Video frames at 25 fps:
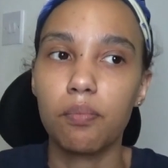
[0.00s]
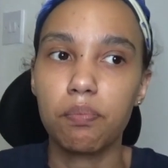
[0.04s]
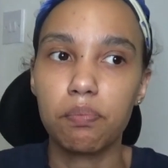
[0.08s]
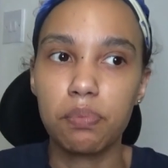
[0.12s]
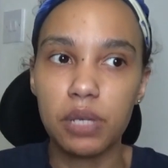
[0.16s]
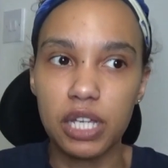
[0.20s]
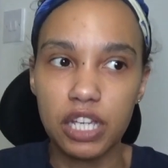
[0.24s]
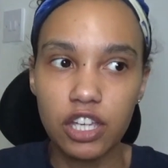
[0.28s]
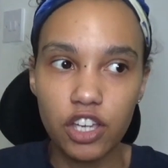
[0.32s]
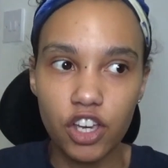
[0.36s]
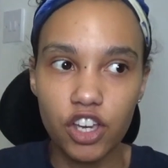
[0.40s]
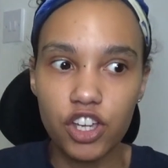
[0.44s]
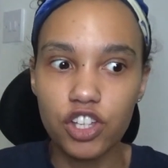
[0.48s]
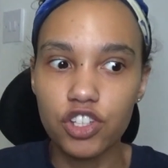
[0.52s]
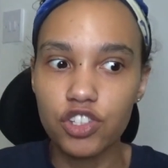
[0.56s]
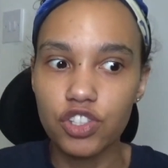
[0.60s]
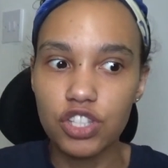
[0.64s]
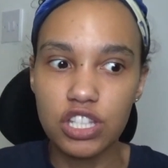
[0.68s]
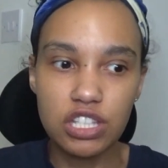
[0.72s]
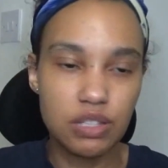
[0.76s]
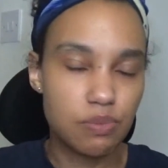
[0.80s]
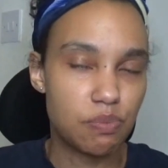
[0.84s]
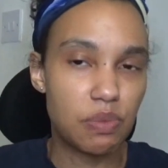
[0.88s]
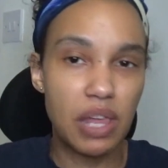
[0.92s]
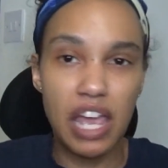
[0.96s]

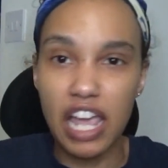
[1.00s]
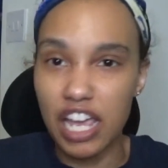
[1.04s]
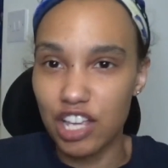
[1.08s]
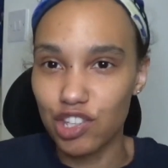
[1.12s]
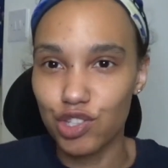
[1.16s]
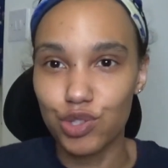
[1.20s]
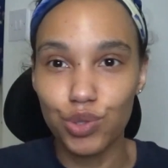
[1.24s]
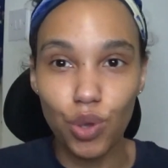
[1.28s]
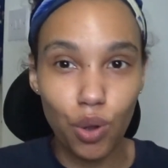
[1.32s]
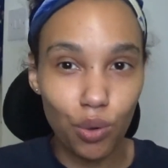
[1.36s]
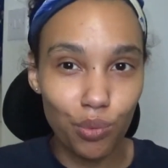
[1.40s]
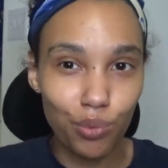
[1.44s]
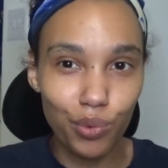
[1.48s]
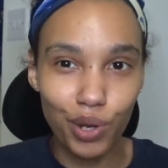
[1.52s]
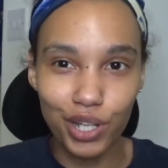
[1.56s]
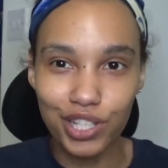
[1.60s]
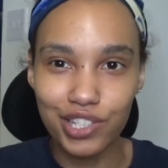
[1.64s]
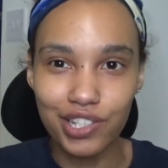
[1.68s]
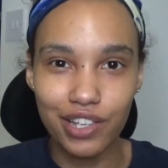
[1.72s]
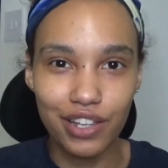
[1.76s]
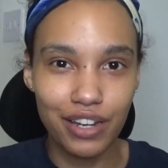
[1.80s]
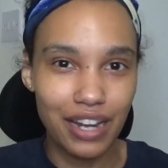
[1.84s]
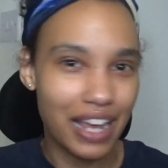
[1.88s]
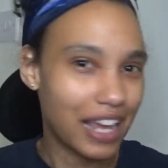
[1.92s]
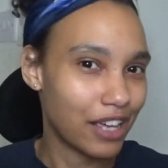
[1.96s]
because it's not
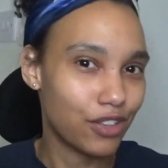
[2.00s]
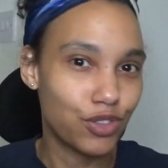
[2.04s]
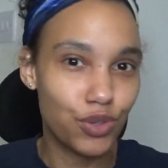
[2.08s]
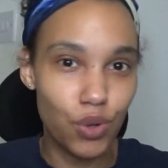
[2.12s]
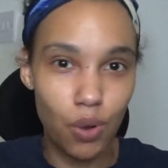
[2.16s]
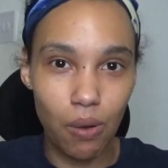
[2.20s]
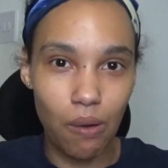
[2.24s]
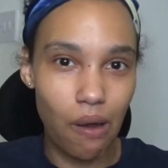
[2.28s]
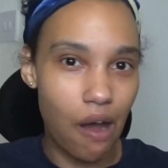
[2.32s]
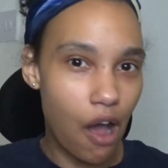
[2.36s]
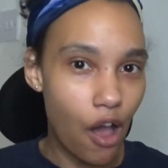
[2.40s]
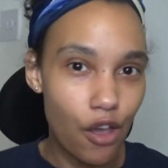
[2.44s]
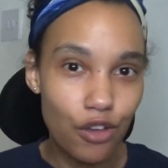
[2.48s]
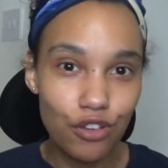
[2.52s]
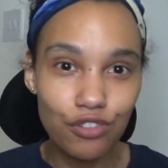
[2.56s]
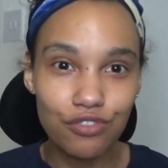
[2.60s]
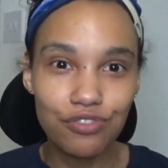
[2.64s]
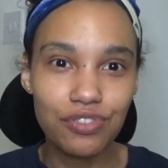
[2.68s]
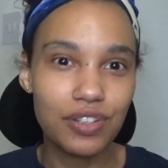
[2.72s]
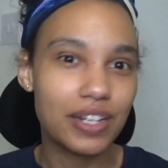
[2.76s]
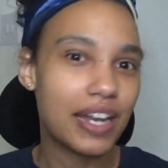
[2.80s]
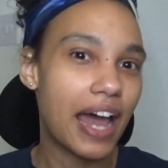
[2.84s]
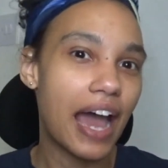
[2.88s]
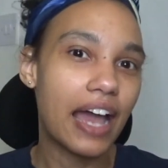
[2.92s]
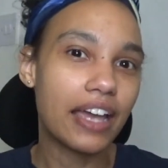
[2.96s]
written in your own
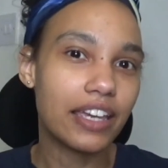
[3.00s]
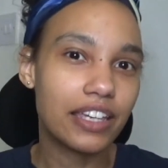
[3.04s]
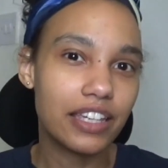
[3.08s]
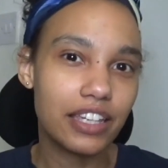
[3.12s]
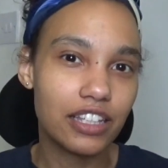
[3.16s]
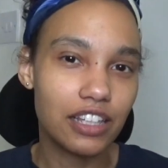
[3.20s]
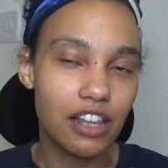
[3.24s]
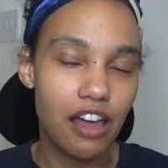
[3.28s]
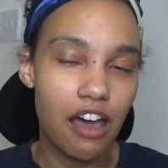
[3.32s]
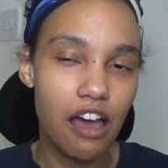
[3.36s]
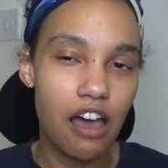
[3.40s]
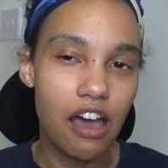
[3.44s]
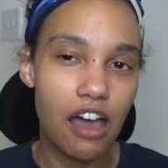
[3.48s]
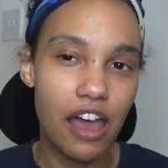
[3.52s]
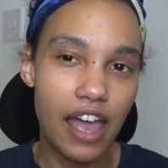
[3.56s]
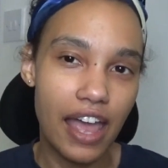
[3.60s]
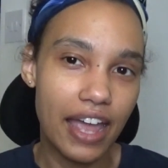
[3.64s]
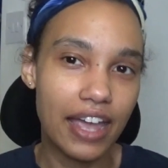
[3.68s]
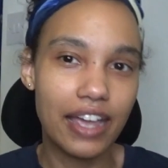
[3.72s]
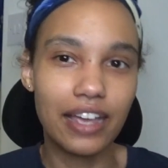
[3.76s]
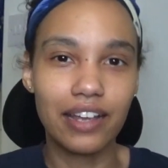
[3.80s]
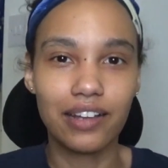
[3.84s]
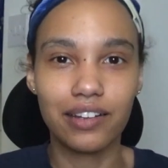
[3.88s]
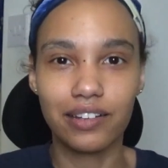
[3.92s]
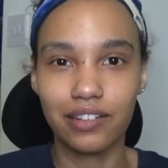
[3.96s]
vernacular,
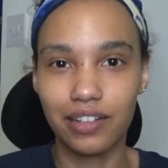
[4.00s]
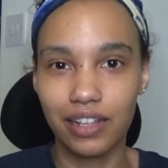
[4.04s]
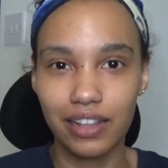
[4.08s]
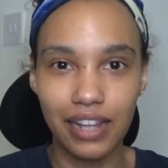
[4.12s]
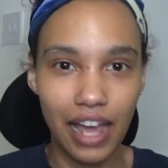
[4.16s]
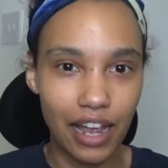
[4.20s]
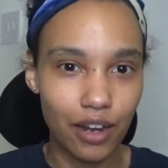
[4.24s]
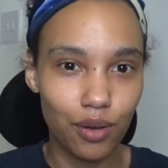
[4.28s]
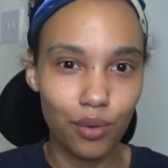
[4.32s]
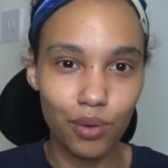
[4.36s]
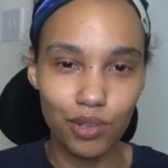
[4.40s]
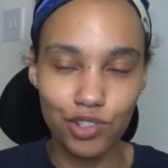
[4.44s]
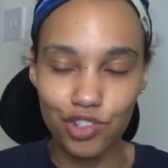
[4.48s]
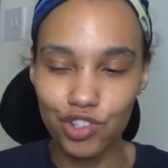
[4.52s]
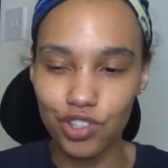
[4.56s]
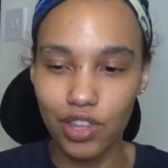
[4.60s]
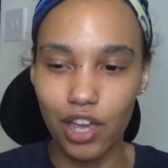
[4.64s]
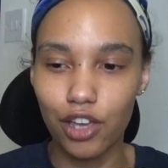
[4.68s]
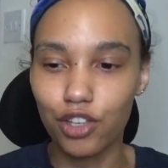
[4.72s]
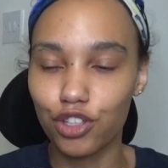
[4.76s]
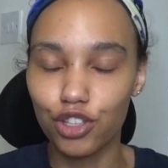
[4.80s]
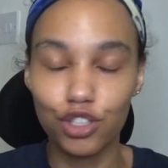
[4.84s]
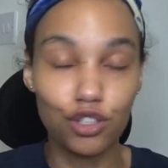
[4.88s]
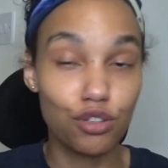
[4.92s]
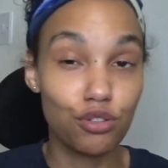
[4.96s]
in language
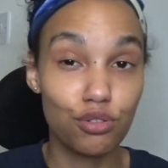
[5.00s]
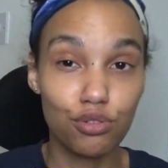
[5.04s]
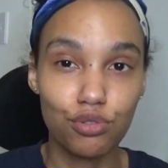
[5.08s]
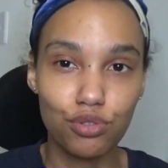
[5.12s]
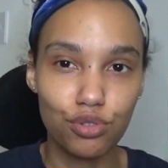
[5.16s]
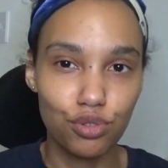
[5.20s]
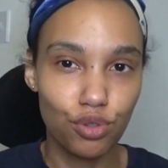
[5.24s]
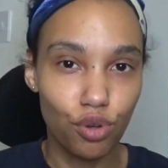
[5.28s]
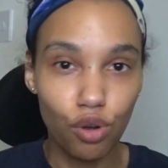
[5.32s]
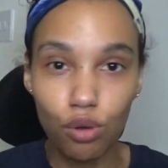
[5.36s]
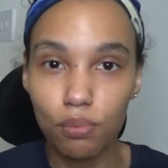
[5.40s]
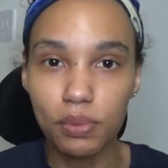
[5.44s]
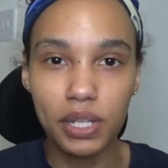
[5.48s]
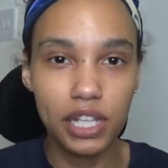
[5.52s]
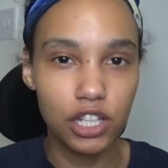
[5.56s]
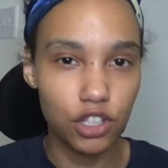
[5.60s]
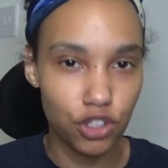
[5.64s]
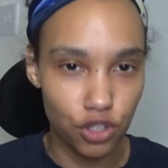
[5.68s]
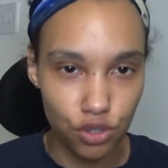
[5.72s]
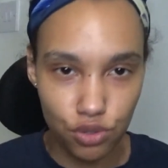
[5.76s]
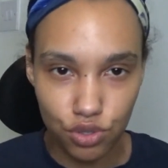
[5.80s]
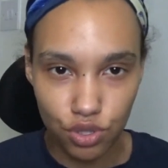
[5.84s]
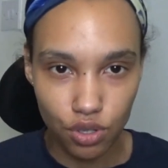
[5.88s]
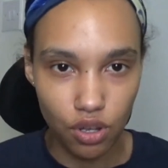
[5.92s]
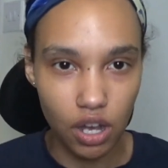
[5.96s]
that you normally
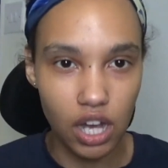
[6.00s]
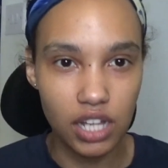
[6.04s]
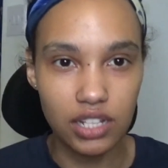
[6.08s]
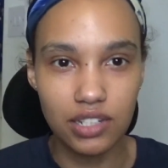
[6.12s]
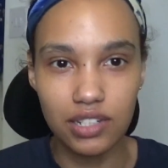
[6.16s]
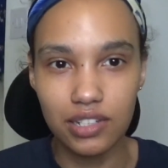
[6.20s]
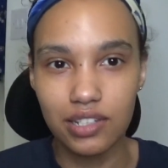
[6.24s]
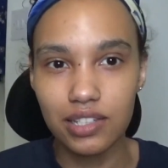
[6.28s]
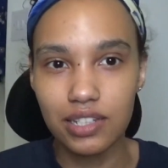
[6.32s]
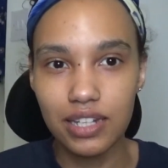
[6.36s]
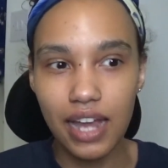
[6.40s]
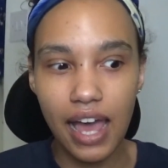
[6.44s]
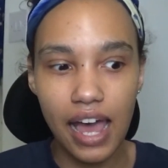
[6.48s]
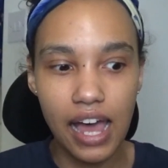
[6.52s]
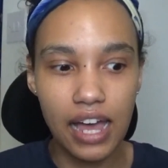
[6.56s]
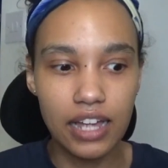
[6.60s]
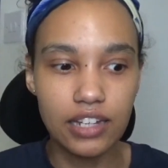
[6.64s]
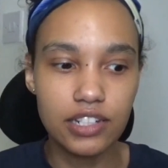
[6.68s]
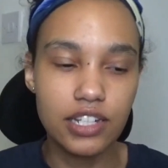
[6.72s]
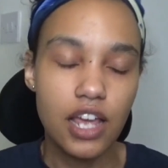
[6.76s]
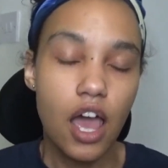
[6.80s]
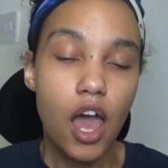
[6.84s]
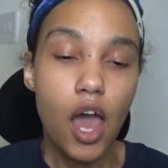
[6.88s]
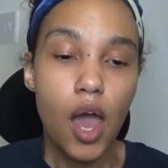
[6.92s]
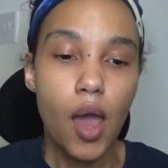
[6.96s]
use or
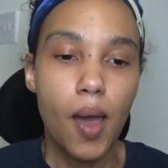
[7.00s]
understand.